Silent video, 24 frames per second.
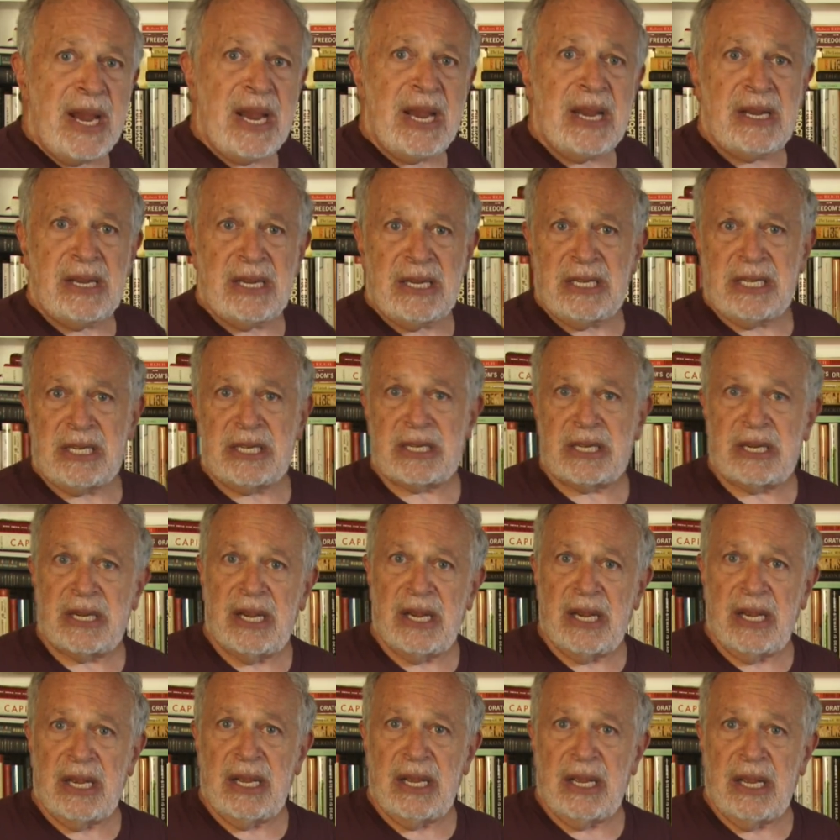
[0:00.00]
means
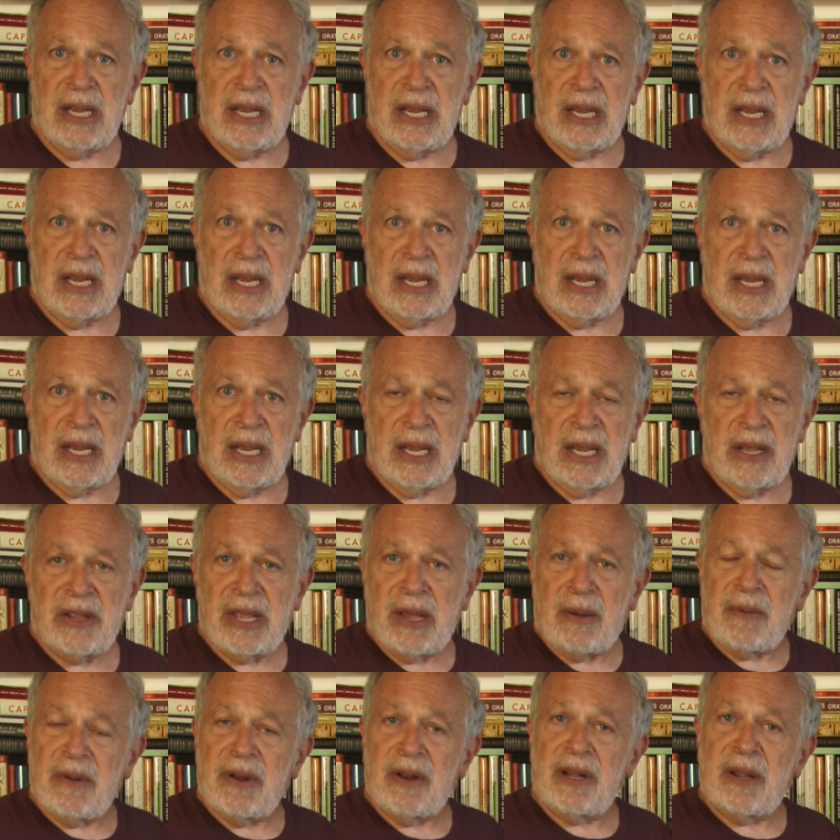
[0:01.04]

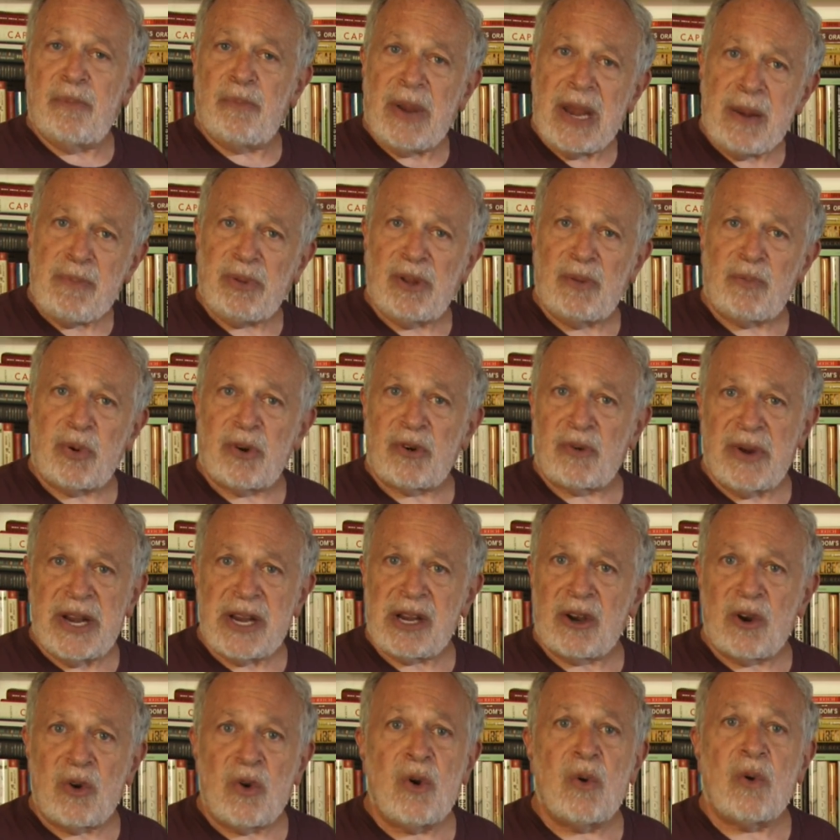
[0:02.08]
that the people of Puerto
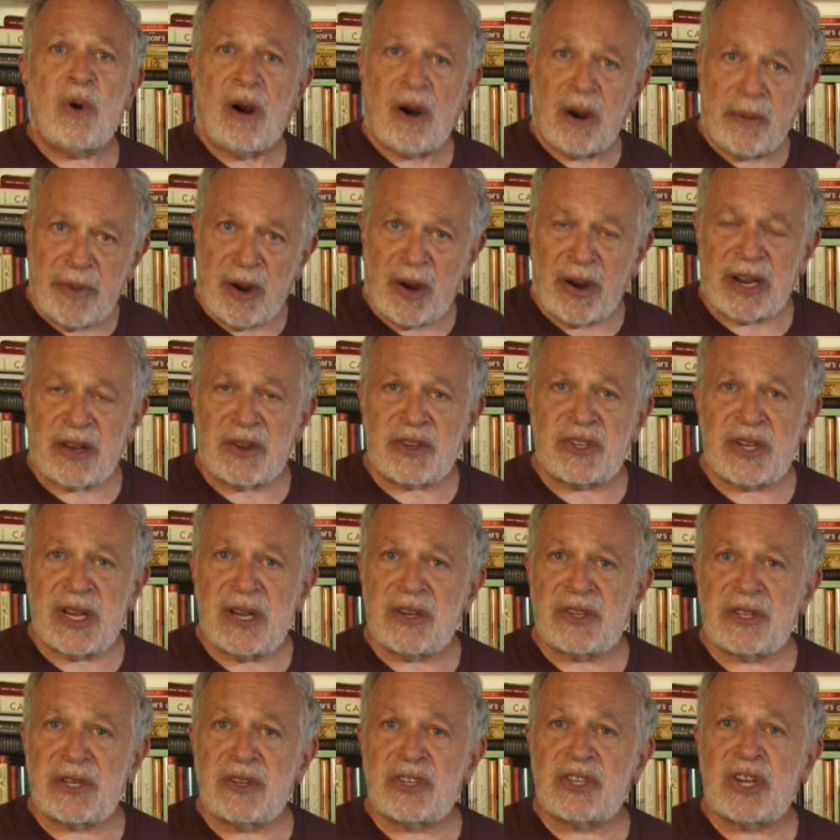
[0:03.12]
Rico who are American
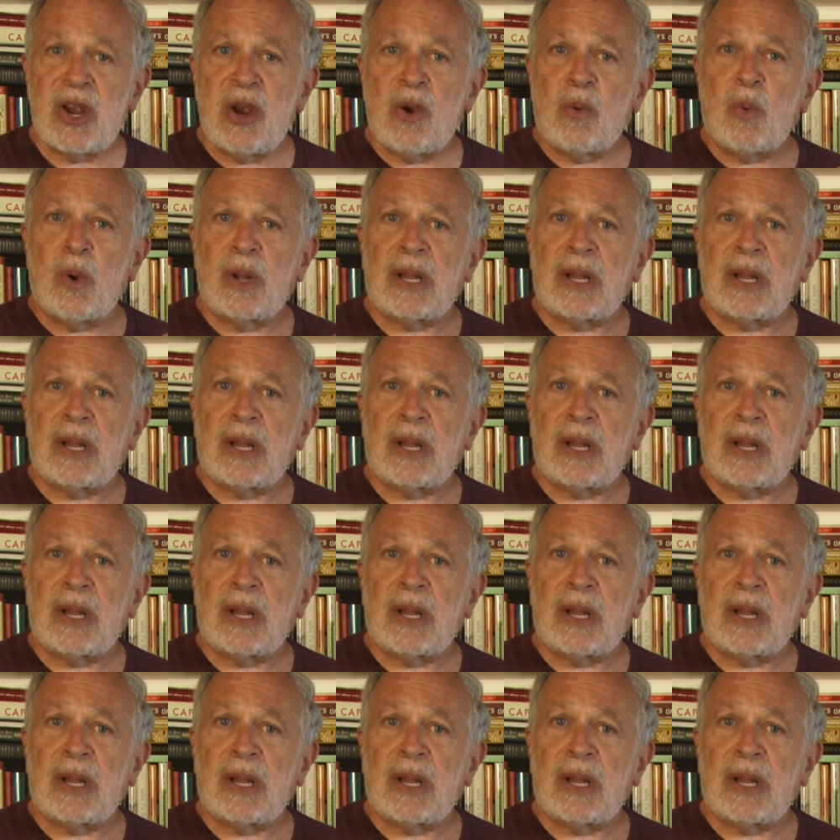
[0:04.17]
citizens